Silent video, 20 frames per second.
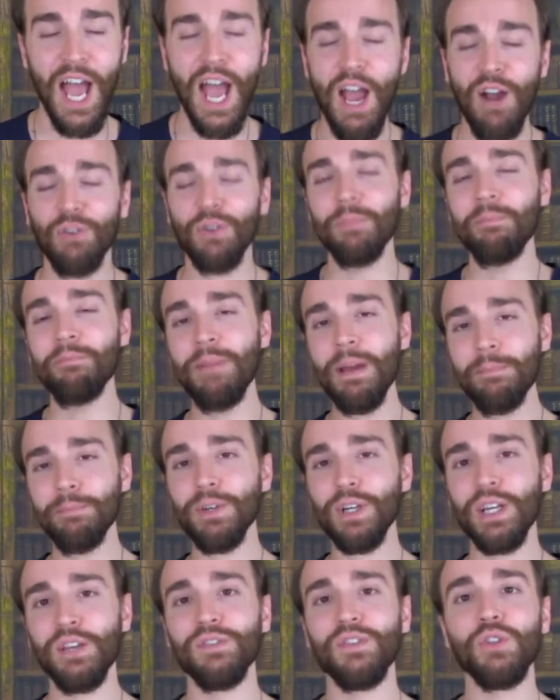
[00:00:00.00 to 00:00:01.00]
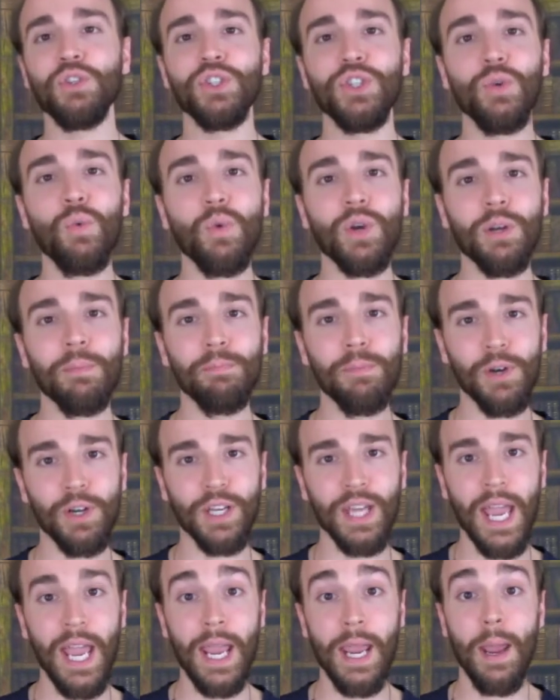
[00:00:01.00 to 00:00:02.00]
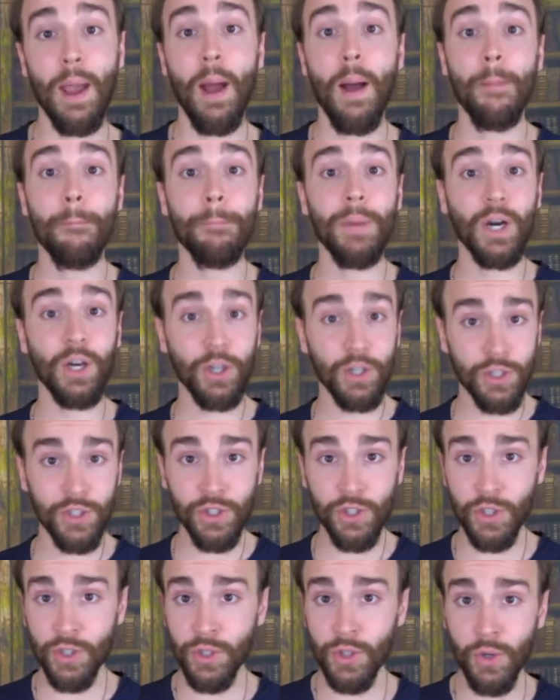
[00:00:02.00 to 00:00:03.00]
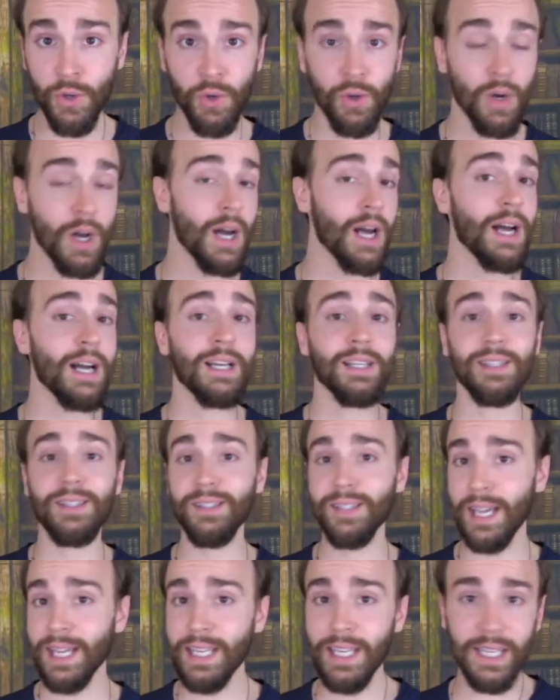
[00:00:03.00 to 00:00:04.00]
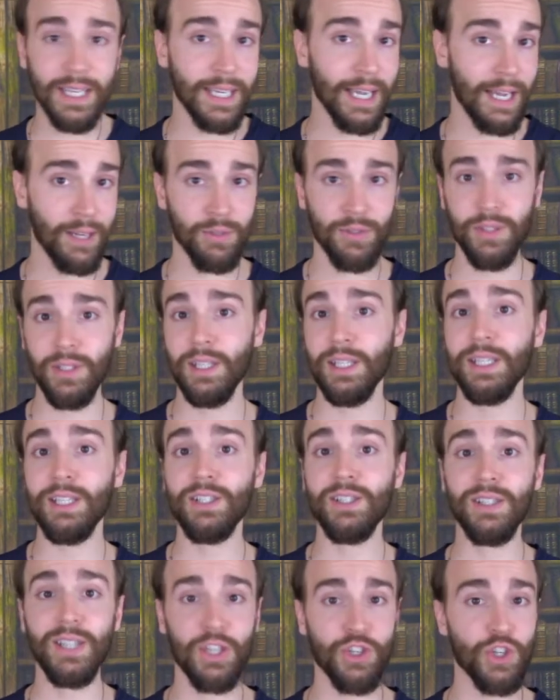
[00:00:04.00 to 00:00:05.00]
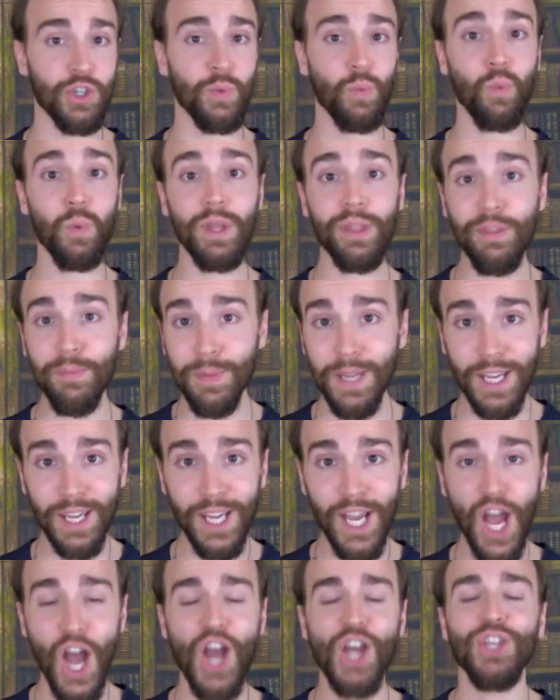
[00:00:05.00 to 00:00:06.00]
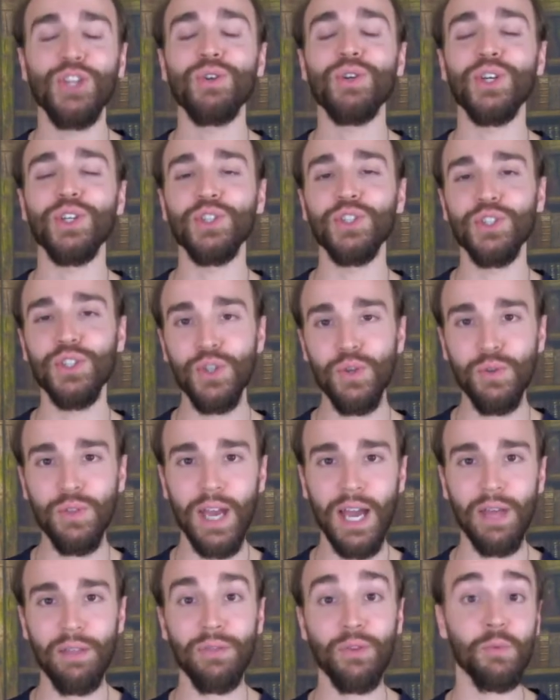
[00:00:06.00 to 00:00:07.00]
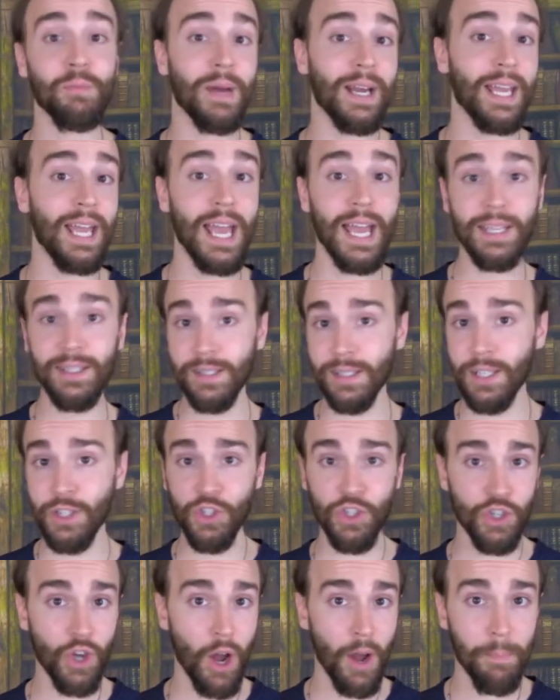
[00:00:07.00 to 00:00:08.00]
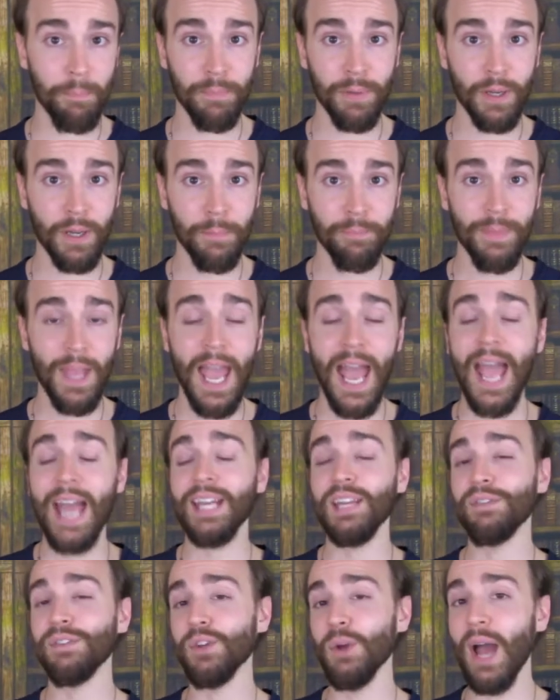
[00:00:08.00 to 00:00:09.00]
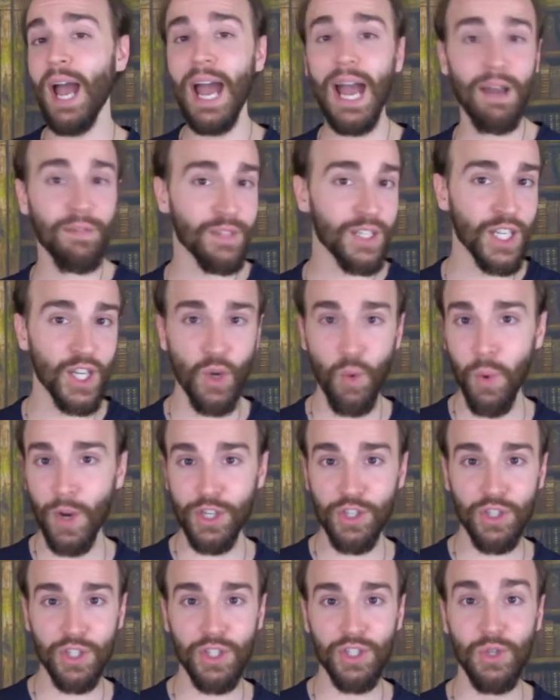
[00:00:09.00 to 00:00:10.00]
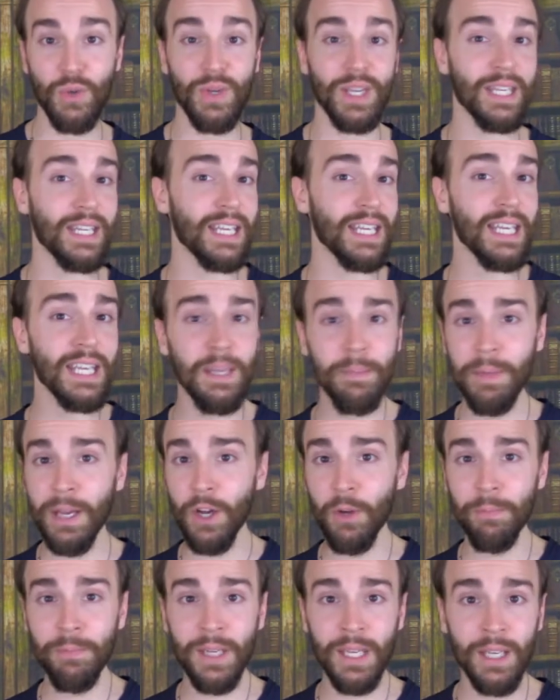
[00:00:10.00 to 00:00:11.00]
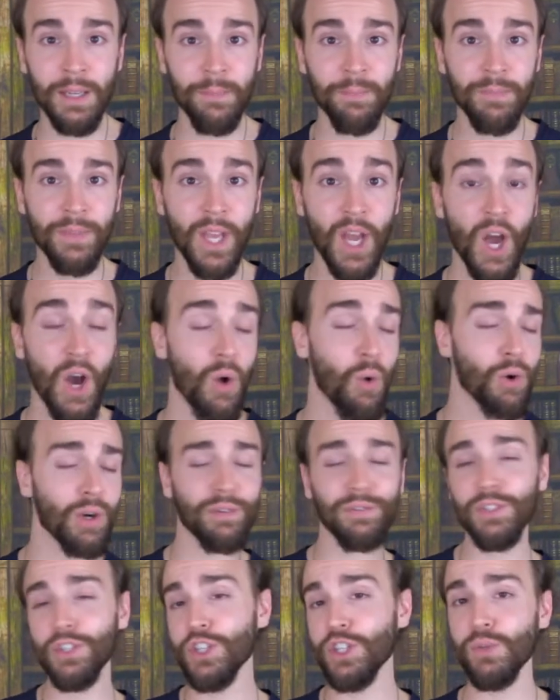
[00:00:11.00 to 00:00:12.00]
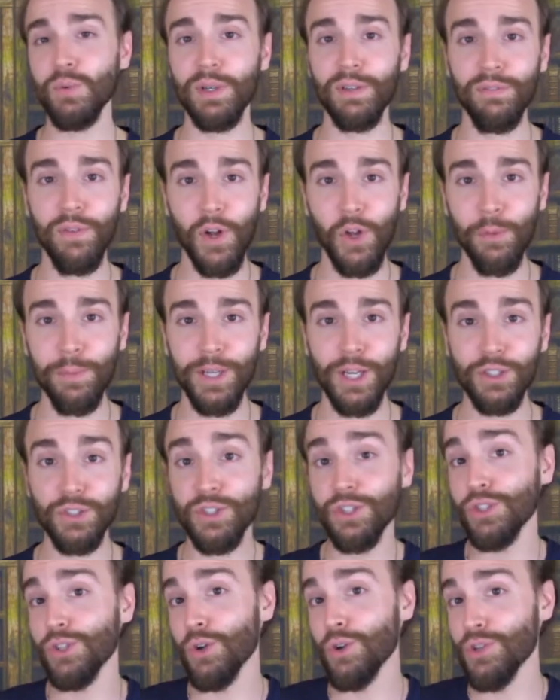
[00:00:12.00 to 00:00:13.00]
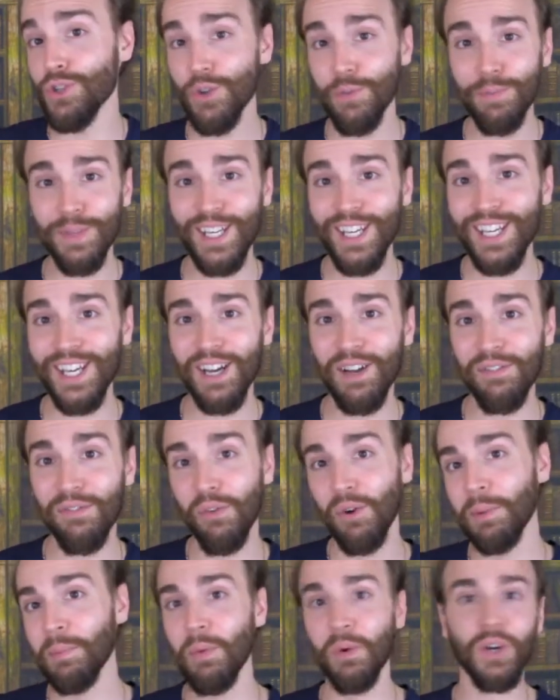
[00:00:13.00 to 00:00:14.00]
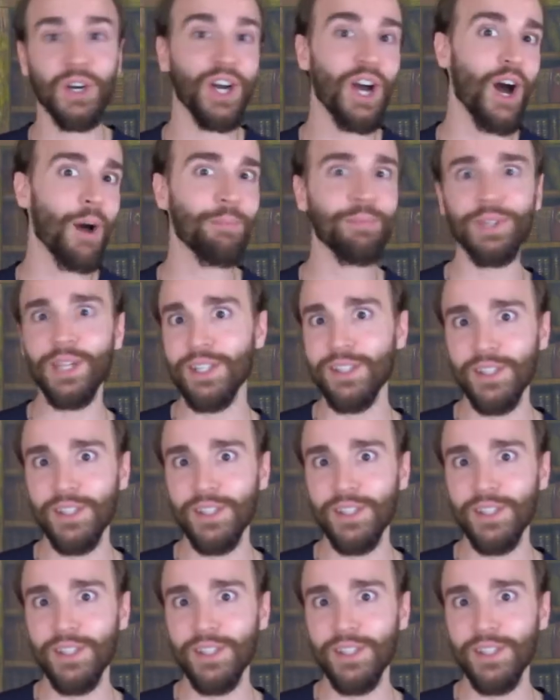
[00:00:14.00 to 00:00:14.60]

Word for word: Remember, if you do want to book a personal psychic counseling session with me, you can do that through my Etsy shop. And if you have any questions, you can email me, or if you just want to follow me on social media for more updates